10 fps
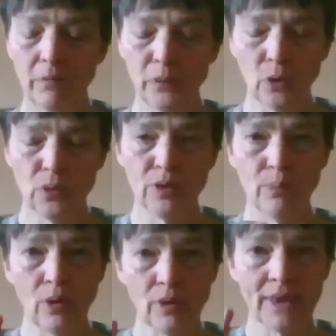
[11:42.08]
those
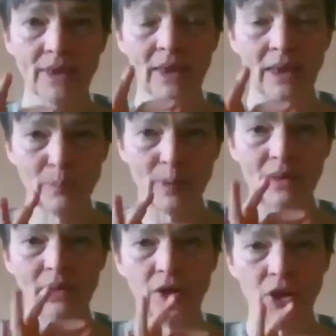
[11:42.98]
small steps
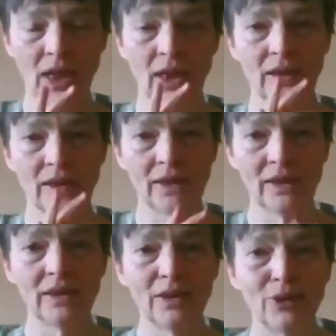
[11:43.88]
the child
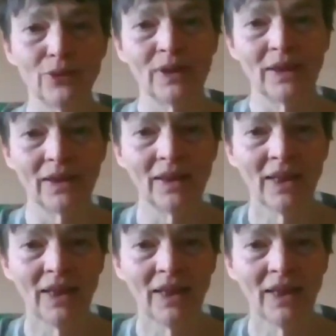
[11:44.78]
is doing,